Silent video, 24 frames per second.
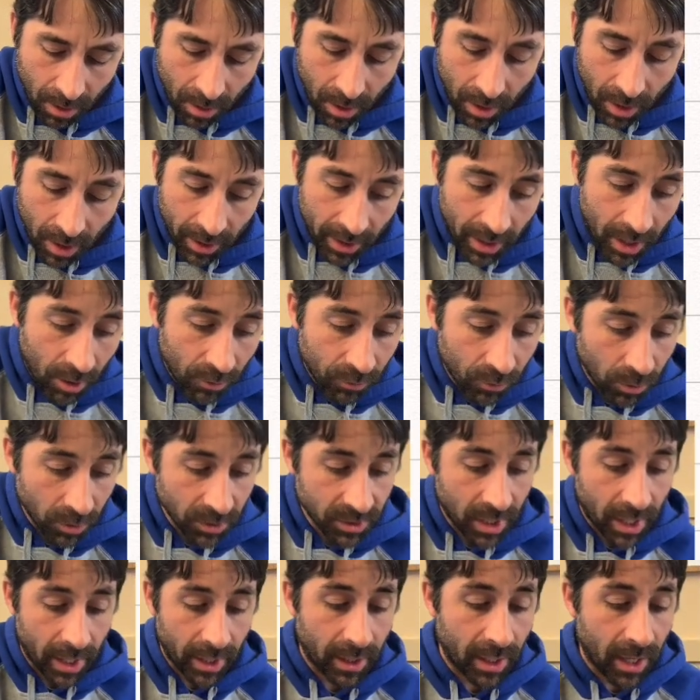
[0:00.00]
Now, of course,
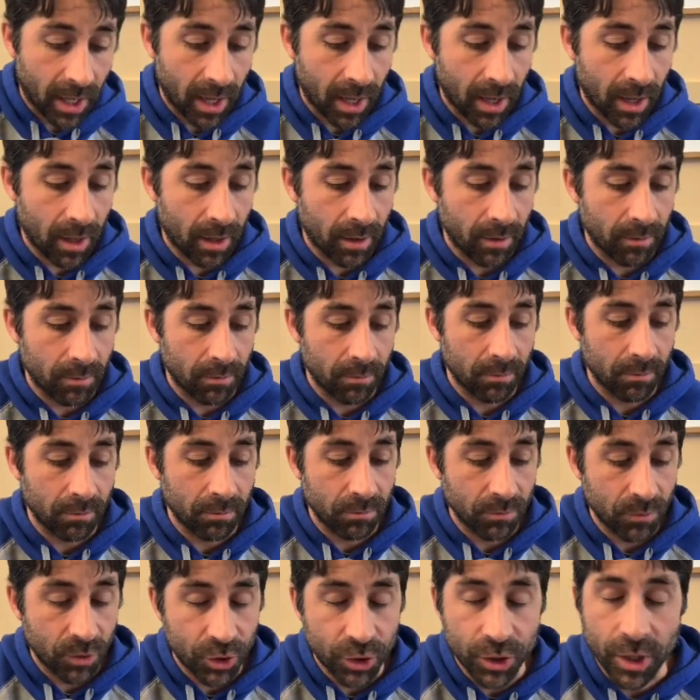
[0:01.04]
I can
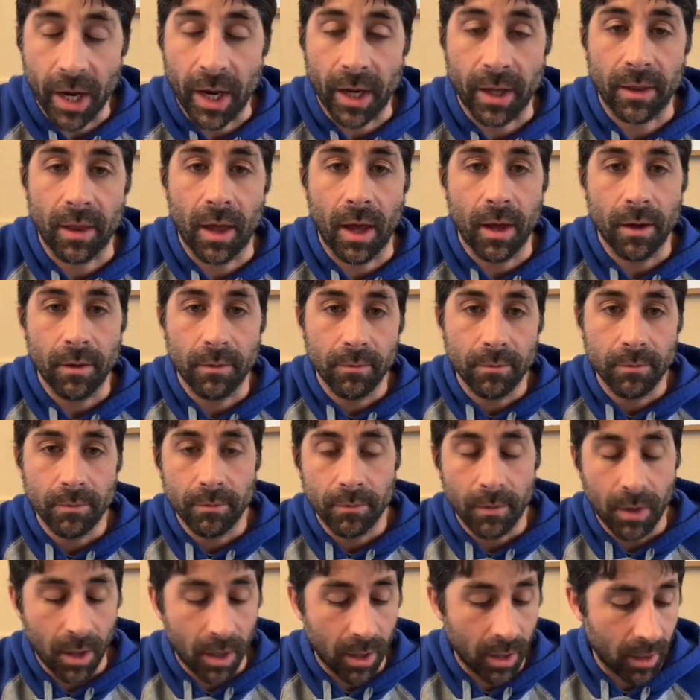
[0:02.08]
check that
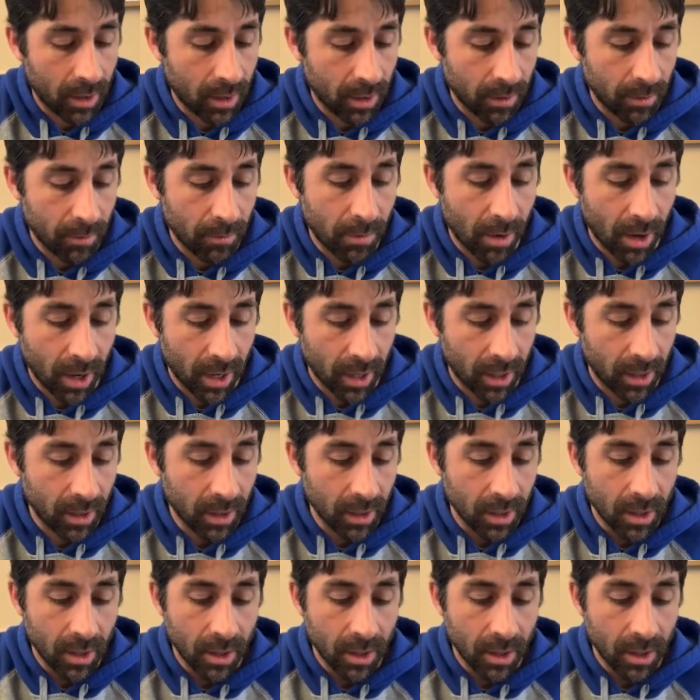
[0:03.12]
by